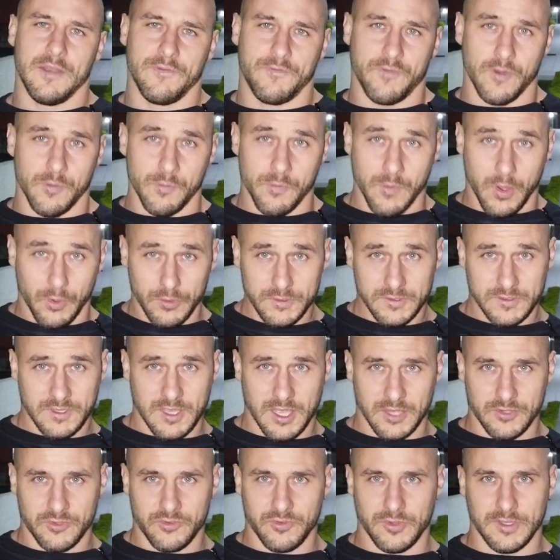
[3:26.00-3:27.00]
And for
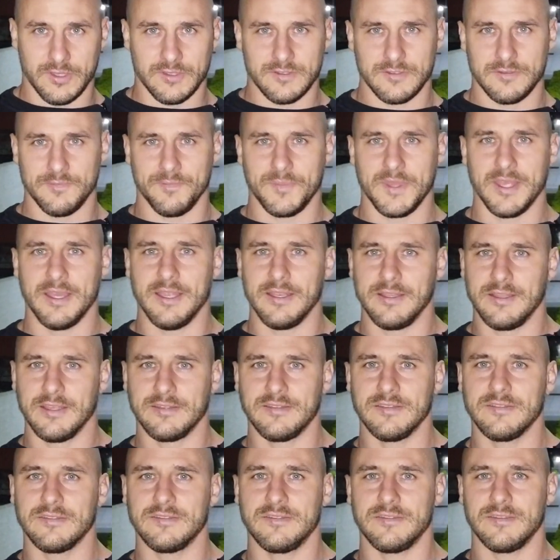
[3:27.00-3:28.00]
most countries,
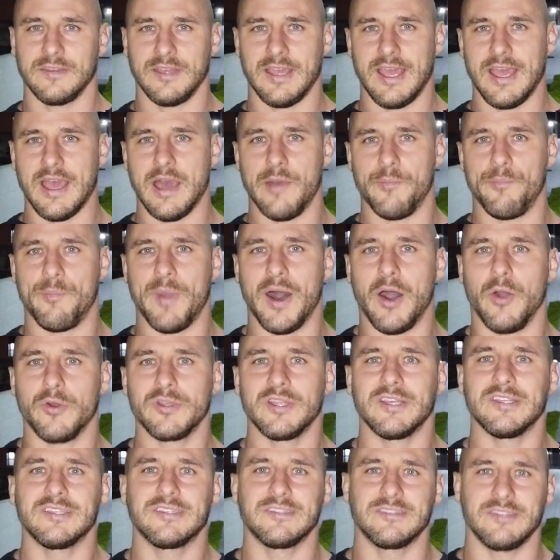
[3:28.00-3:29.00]
this is
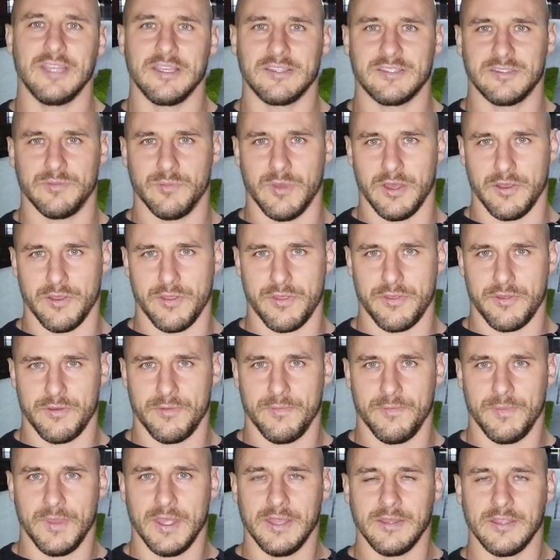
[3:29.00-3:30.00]
about 6 months.
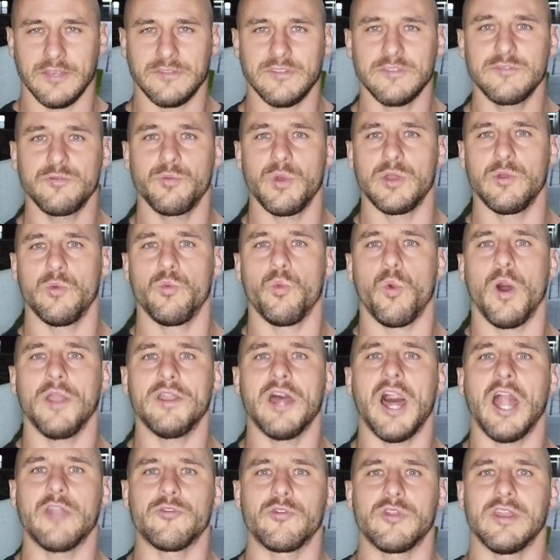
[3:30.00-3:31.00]
This is where the
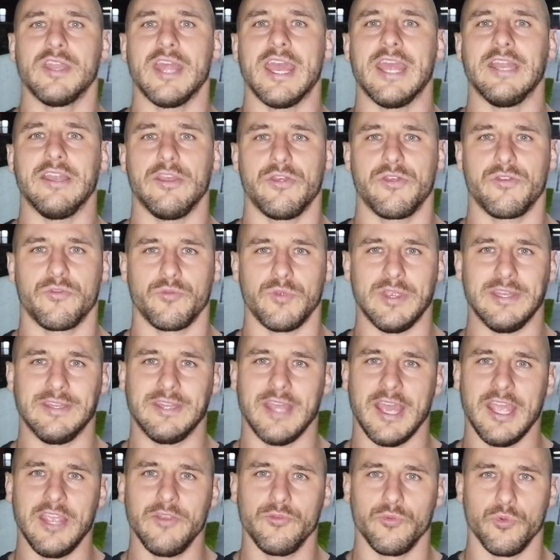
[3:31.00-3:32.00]

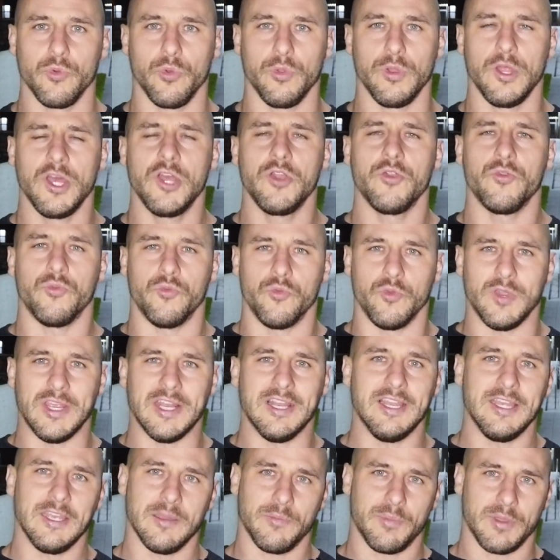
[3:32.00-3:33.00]
183-day rule
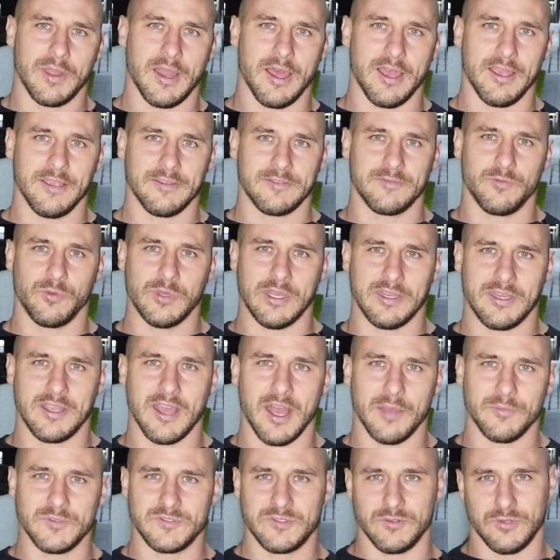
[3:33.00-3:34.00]
really applies when
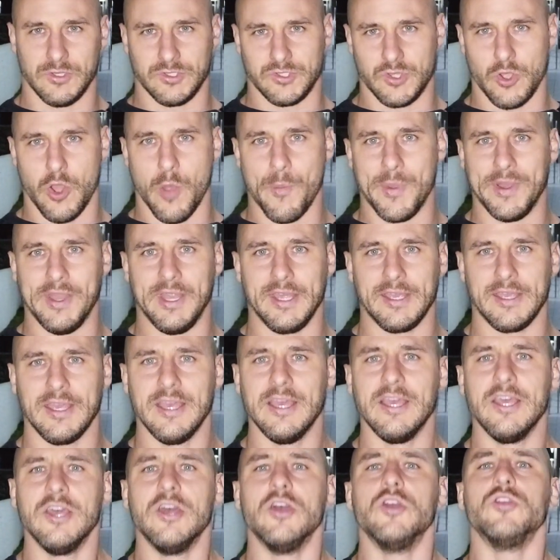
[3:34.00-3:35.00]
it comes to
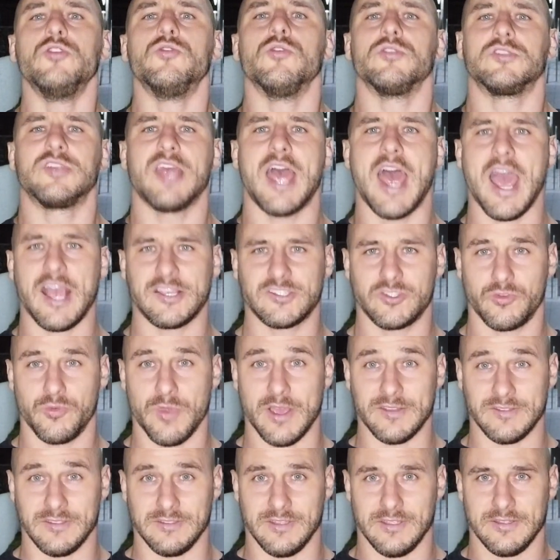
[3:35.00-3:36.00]
determining your
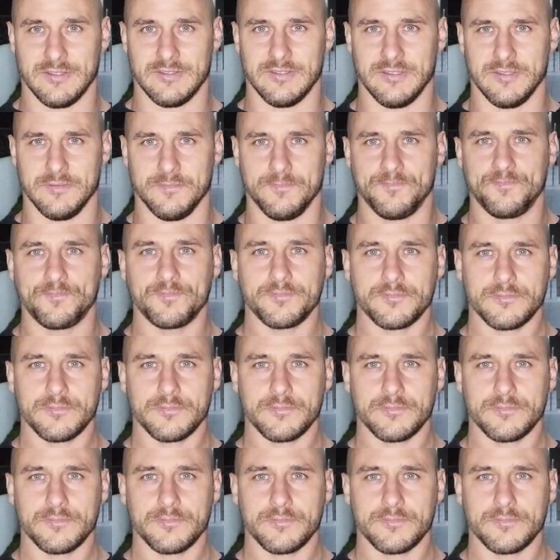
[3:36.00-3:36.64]
tax residency.